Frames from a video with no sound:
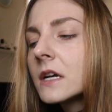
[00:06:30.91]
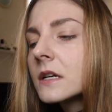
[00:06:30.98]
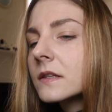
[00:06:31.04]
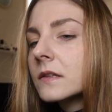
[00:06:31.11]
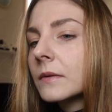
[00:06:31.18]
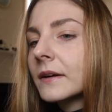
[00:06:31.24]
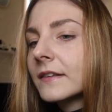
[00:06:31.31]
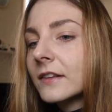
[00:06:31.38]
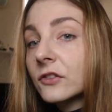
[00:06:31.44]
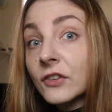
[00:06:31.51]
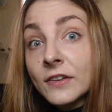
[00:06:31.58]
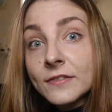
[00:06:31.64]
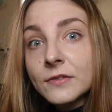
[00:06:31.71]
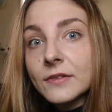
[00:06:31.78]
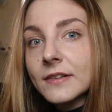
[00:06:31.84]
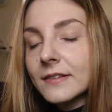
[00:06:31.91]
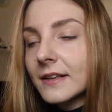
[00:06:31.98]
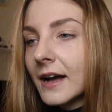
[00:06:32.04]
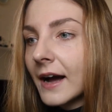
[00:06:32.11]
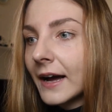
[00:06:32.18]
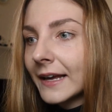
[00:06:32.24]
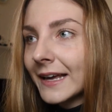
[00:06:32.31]
So I suggest to this
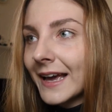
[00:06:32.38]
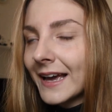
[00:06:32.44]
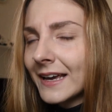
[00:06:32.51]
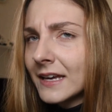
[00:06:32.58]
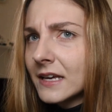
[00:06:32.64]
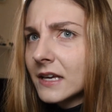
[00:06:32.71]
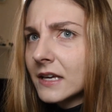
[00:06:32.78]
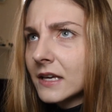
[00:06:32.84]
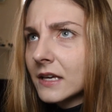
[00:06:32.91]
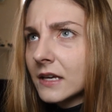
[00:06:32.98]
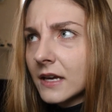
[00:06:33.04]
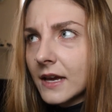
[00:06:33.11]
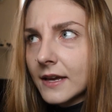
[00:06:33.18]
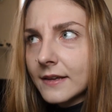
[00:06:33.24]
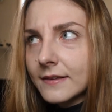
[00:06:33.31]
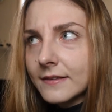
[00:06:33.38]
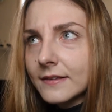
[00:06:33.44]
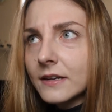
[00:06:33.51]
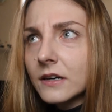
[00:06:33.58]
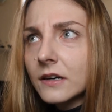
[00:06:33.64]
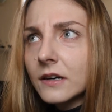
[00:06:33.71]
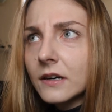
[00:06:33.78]
guy, hey, is
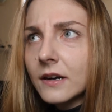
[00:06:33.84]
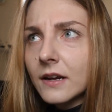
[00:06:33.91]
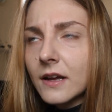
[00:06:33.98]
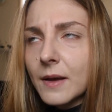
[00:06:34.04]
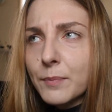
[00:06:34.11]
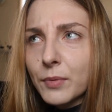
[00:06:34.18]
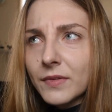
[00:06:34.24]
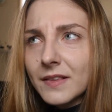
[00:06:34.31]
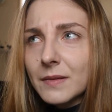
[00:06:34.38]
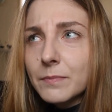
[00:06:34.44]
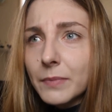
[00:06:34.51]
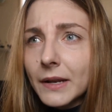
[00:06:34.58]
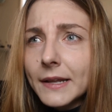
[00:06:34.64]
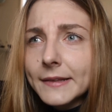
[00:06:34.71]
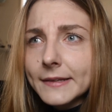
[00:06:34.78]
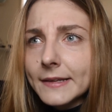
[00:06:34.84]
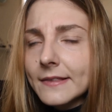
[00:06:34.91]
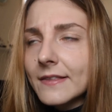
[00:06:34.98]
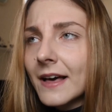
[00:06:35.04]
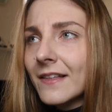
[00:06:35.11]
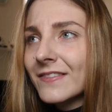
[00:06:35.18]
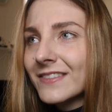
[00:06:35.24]
there a possibility
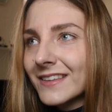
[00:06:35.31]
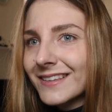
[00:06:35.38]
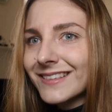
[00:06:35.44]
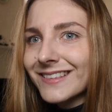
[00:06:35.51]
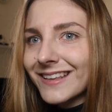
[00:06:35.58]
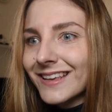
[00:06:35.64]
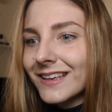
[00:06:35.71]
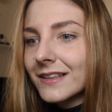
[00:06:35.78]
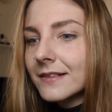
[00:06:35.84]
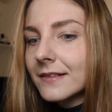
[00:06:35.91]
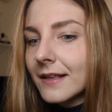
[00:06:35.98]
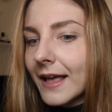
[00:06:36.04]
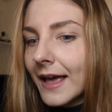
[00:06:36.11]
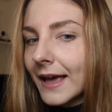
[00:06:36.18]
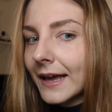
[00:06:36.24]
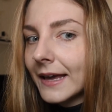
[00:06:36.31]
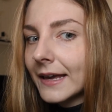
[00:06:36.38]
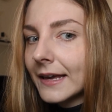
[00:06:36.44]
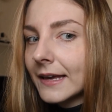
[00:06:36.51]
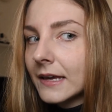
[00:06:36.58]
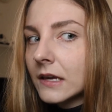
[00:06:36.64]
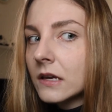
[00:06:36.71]
that this is
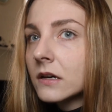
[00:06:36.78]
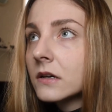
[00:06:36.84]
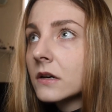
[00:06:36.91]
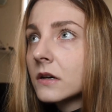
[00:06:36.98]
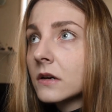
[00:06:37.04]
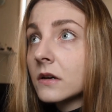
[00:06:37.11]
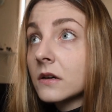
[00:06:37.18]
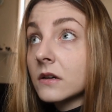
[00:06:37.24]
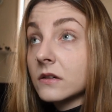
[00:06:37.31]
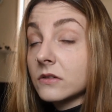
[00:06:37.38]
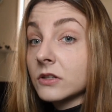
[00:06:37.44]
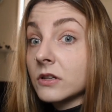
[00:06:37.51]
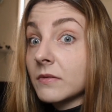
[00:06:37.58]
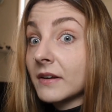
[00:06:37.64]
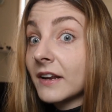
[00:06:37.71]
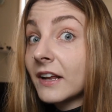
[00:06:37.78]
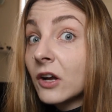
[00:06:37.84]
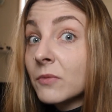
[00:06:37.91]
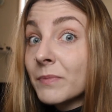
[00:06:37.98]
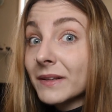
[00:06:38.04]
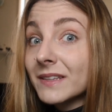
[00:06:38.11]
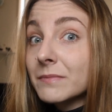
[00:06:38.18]
a, you know, an
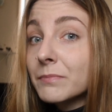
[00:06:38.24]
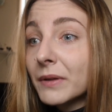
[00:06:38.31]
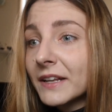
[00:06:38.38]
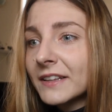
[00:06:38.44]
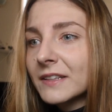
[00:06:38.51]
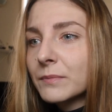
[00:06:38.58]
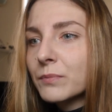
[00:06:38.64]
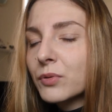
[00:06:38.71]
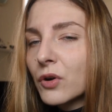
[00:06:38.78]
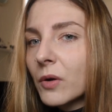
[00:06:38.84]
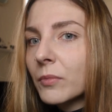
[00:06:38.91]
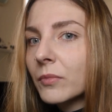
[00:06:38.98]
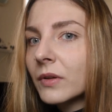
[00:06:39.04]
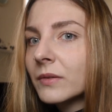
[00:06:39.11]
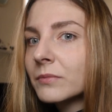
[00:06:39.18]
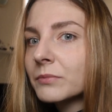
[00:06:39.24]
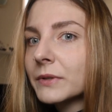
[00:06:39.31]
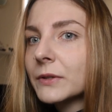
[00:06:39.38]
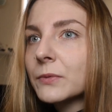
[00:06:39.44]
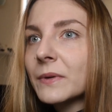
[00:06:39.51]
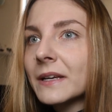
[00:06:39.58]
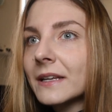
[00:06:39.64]
incompatibility problem
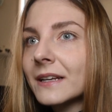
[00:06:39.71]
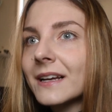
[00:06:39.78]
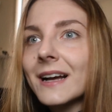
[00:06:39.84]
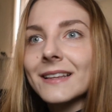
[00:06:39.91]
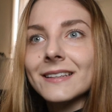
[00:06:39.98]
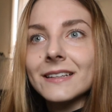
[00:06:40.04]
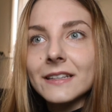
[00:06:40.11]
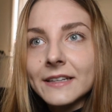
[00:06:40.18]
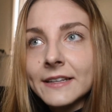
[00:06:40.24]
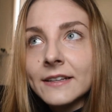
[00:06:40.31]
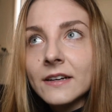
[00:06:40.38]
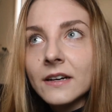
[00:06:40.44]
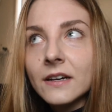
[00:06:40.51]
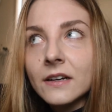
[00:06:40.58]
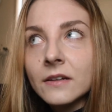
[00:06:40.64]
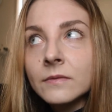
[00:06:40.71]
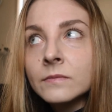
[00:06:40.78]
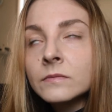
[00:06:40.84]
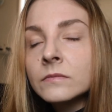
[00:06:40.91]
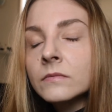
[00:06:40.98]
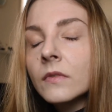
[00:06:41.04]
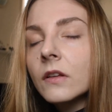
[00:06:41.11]
between Catalina,
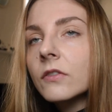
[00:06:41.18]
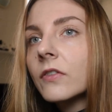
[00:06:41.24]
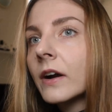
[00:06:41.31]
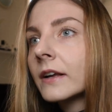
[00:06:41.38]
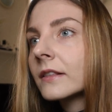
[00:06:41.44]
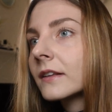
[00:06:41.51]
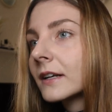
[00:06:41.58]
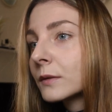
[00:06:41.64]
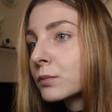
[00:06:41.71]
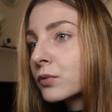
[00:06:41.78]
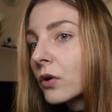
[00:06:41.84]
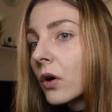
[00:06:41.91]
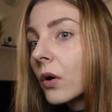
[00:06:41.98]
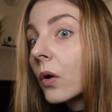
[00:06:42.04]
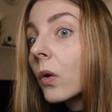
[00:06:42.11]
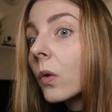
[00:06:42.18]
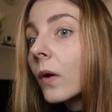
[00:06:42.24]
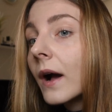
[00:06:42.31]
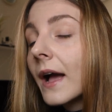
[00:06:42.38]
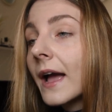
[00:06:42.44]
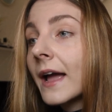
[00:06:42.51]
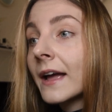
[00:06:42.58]
Final Cut Pro
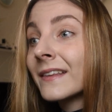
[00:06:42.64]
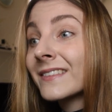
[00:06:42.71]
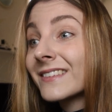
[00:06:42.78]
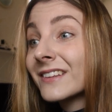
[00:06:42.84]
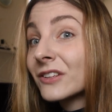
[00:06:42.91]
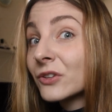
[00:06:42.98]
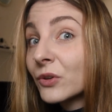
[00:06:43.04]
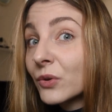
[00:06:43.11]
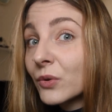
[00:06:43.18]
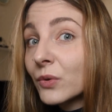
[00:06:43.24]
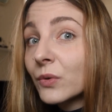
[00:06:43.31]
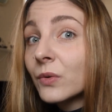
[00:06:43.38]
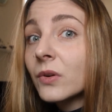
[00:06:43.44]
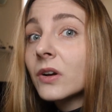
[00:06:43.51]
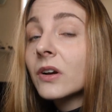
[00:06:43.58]
and the new